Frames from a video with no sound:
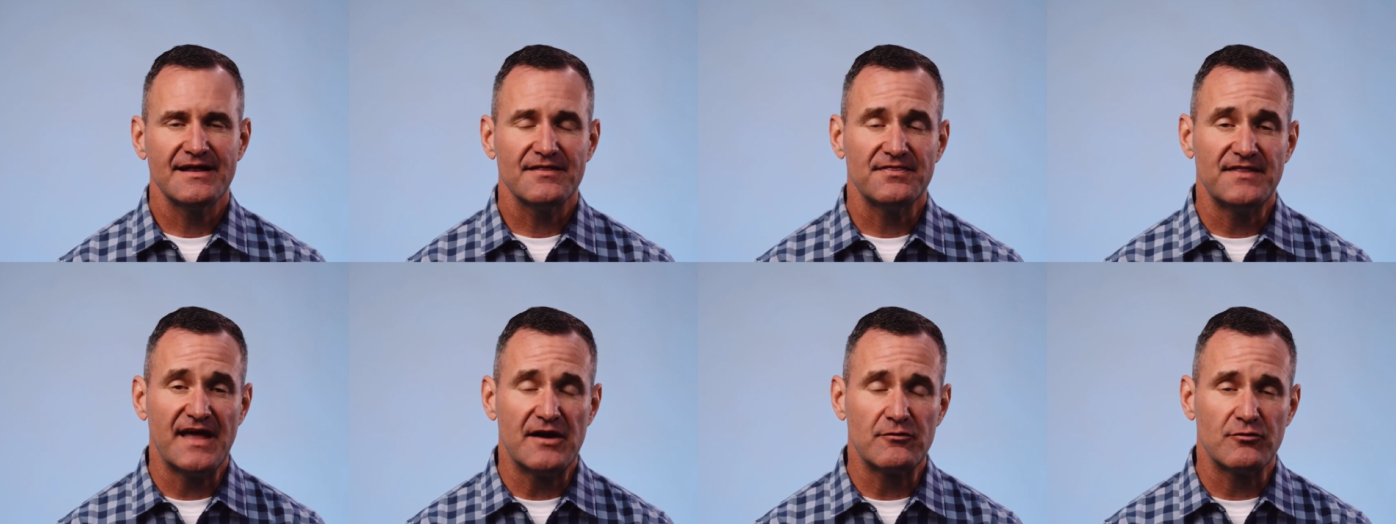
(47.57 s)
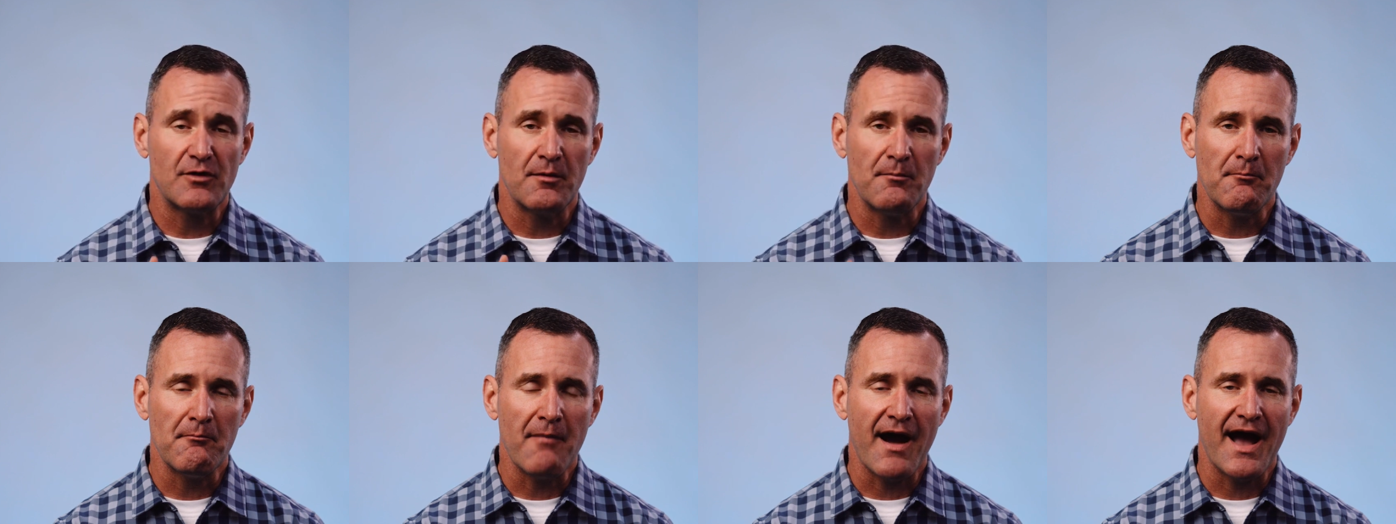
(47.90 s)
They
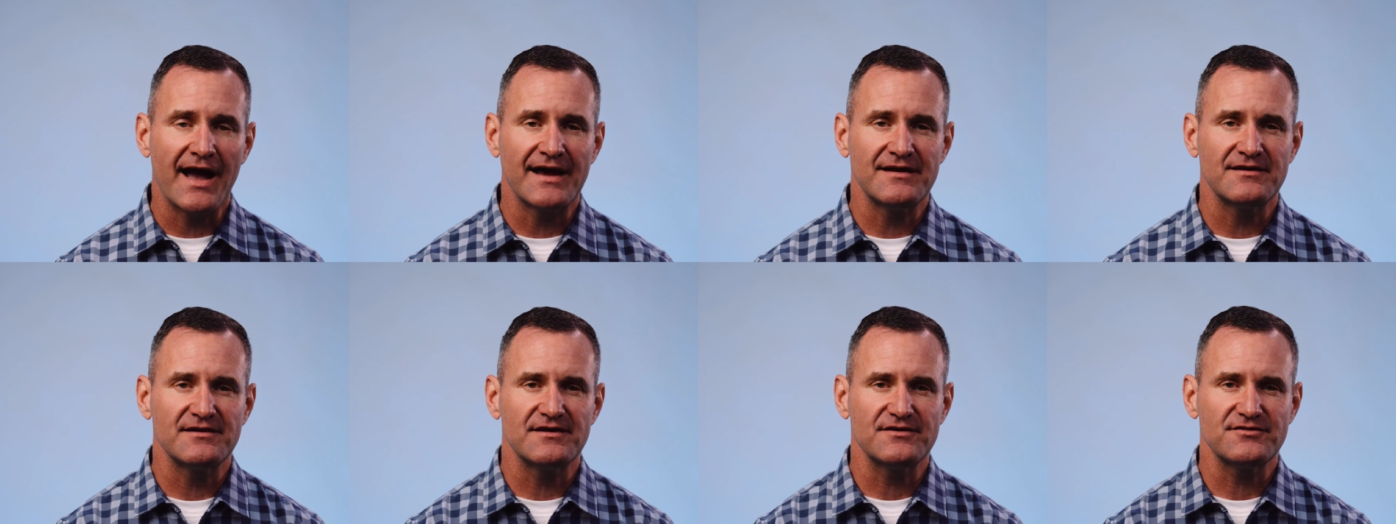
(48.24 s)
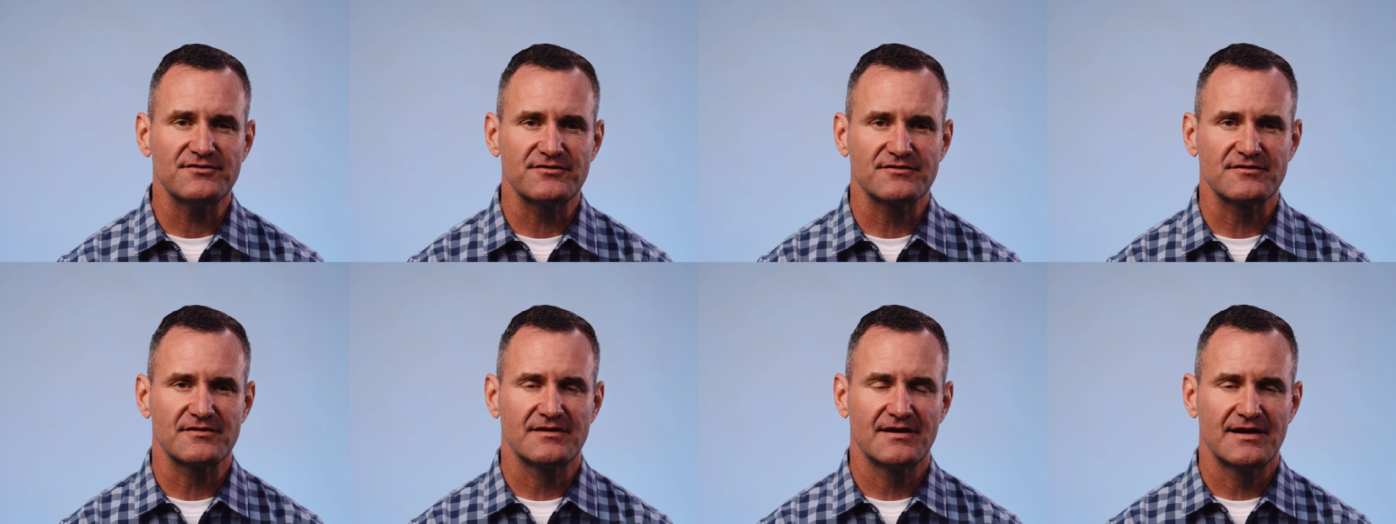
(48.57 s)
remind
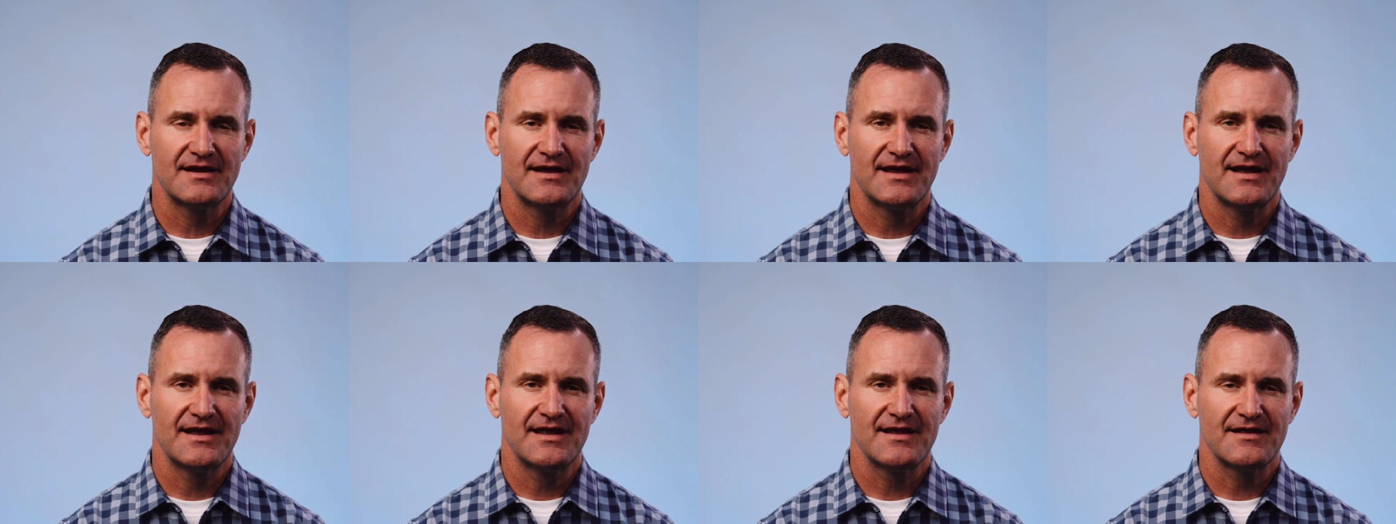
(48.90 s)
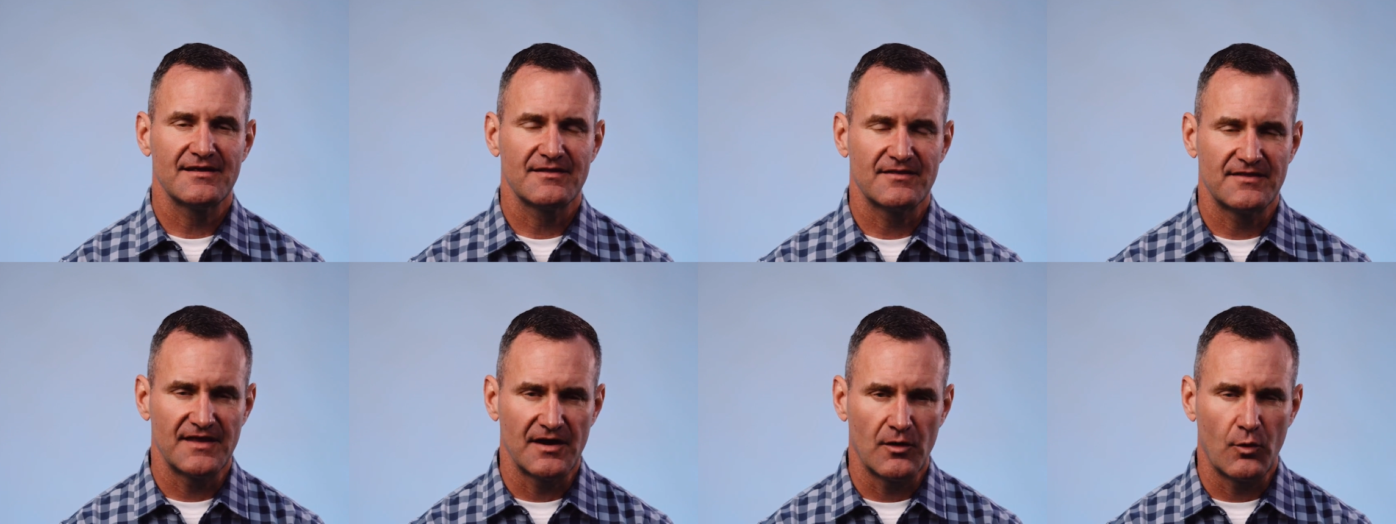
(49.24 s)
us
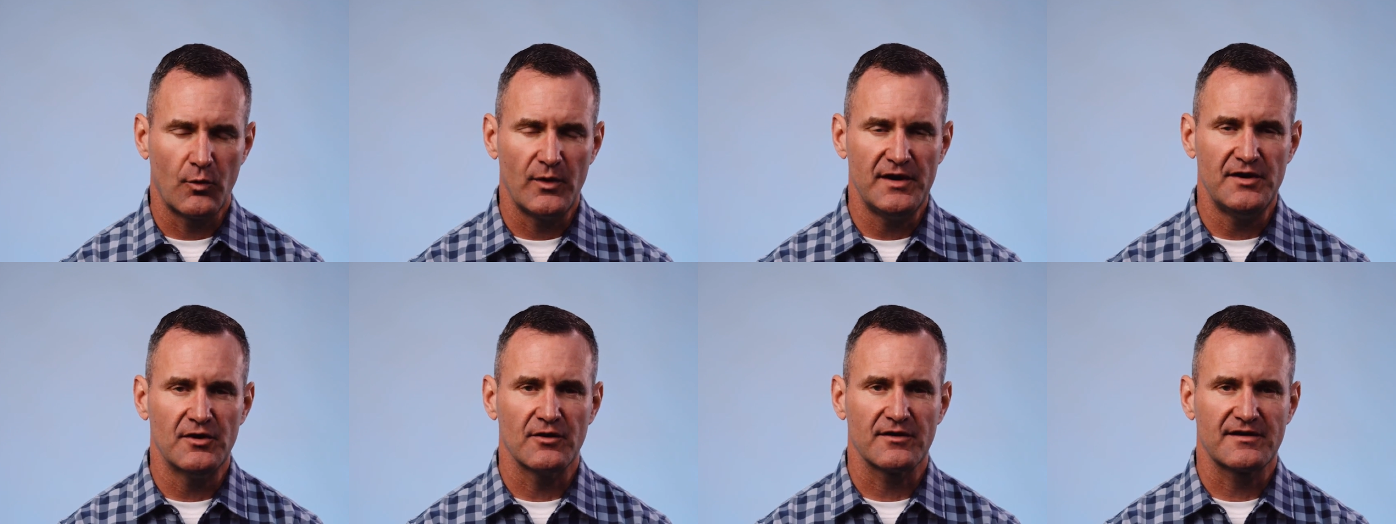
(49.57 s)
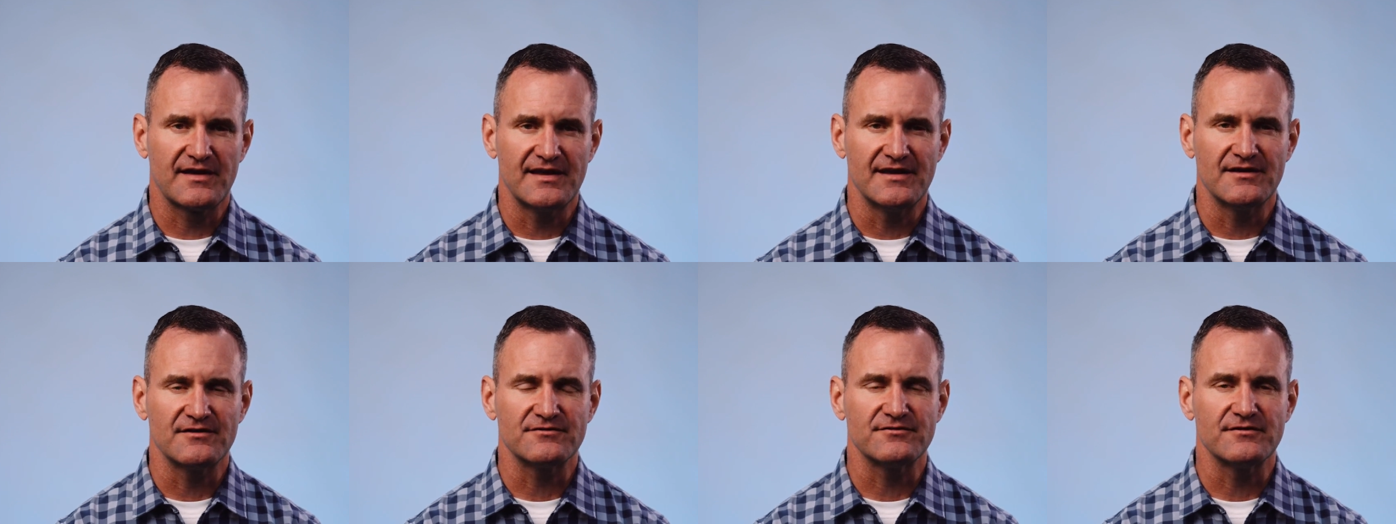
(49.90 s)
that we are
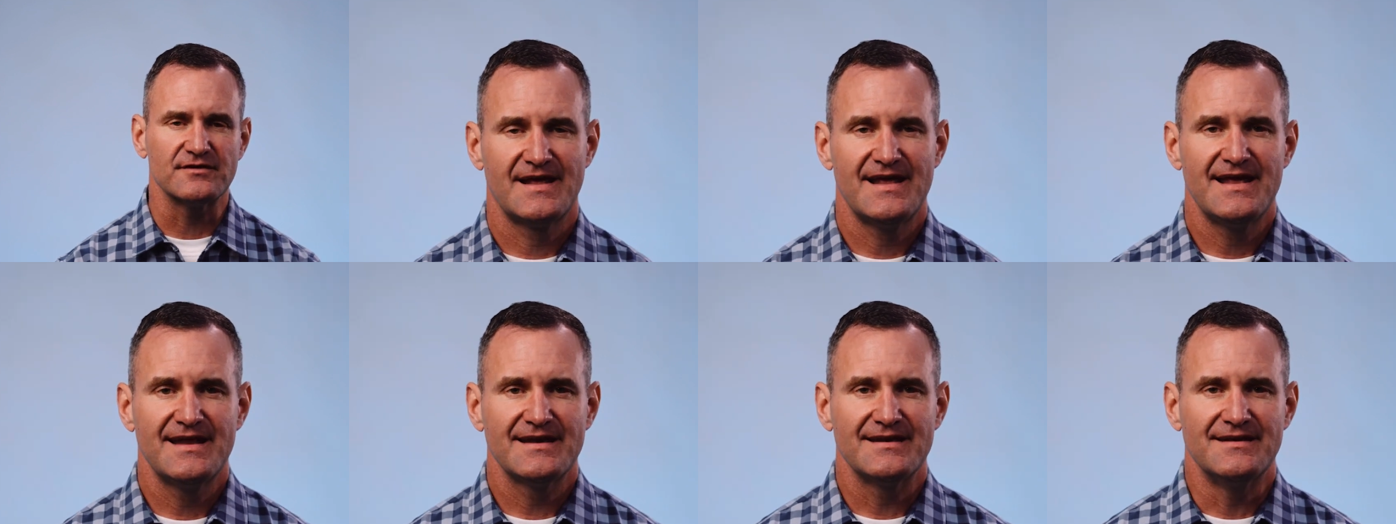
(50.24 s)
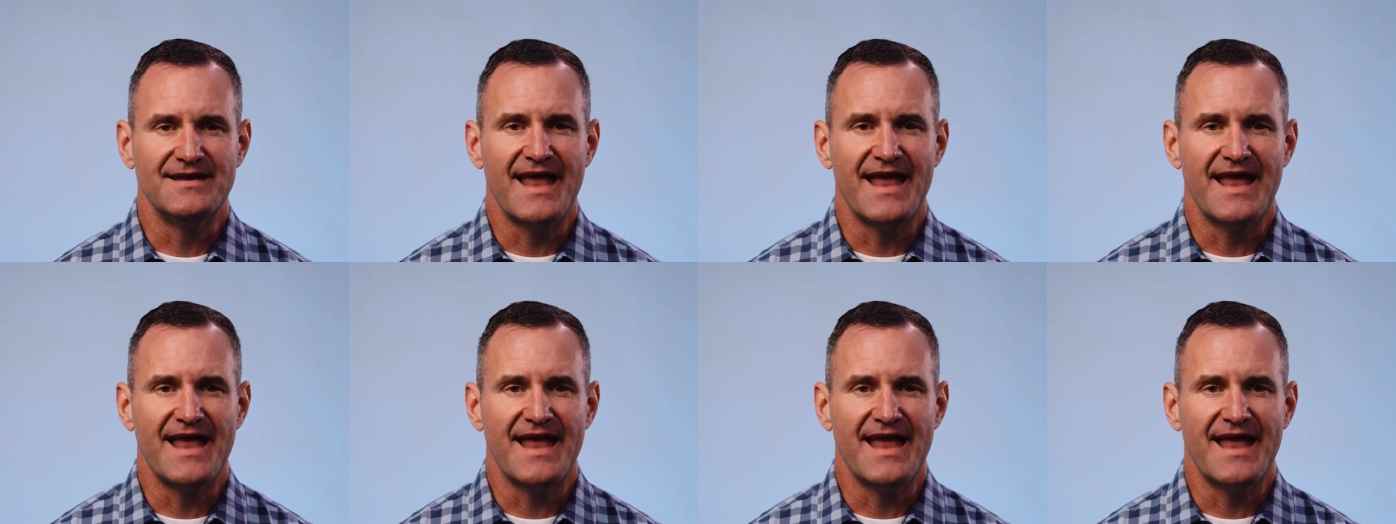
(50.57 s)
Kingsland.